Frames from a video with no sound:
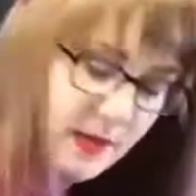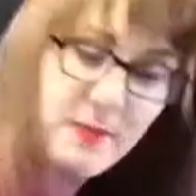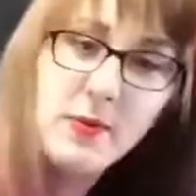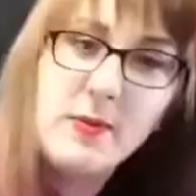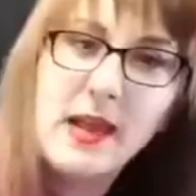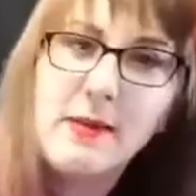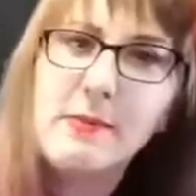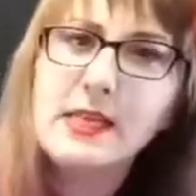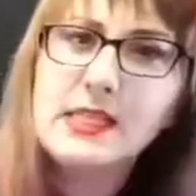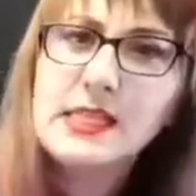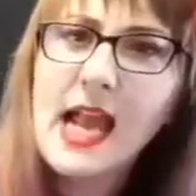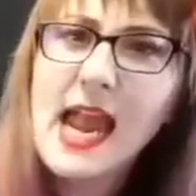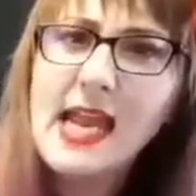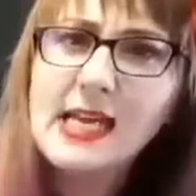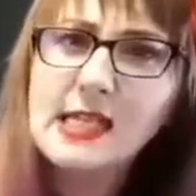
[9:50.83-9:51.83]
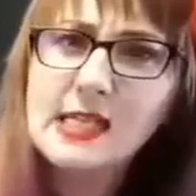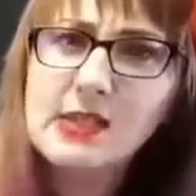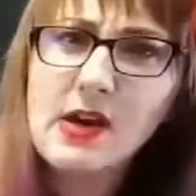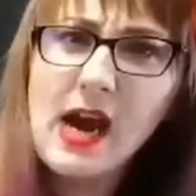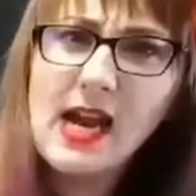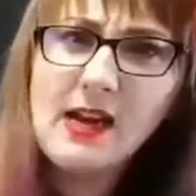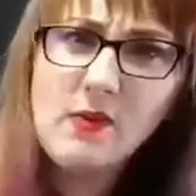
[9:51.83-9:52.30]
people make
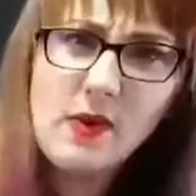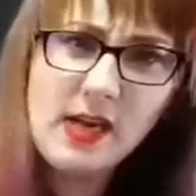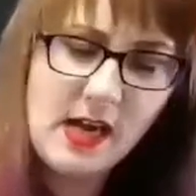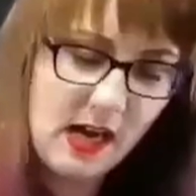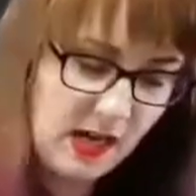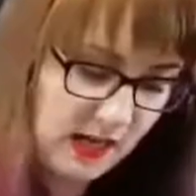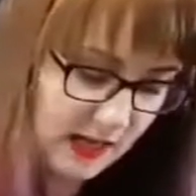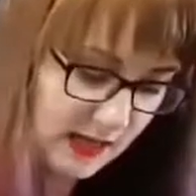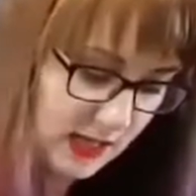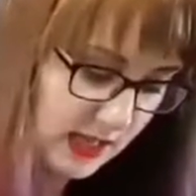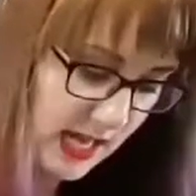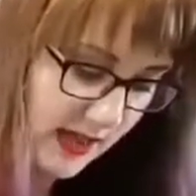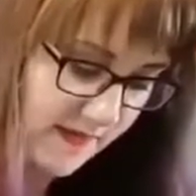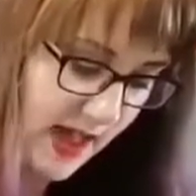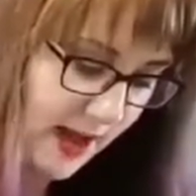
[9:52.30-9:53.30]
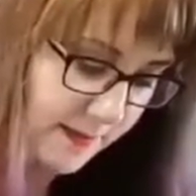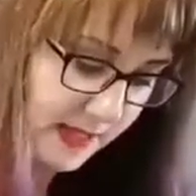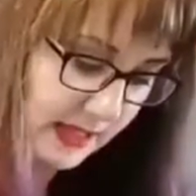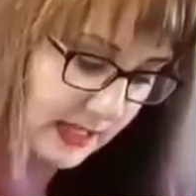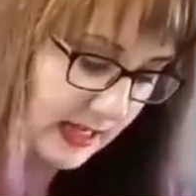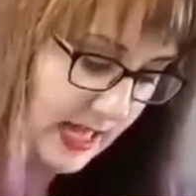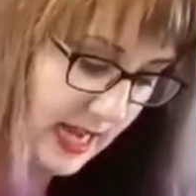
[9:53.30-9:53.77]
mistakes, right? We all just have habits
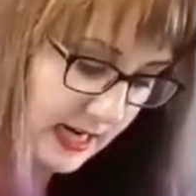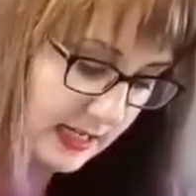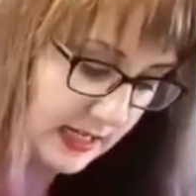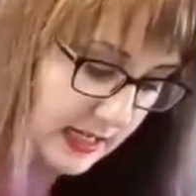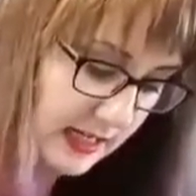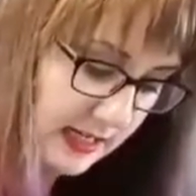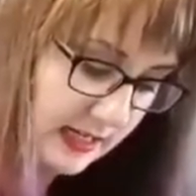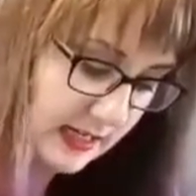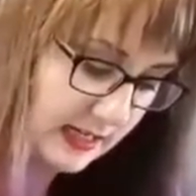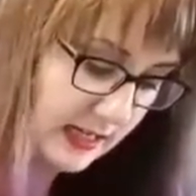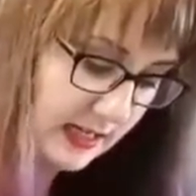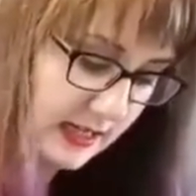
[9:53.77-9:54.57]
of accidents.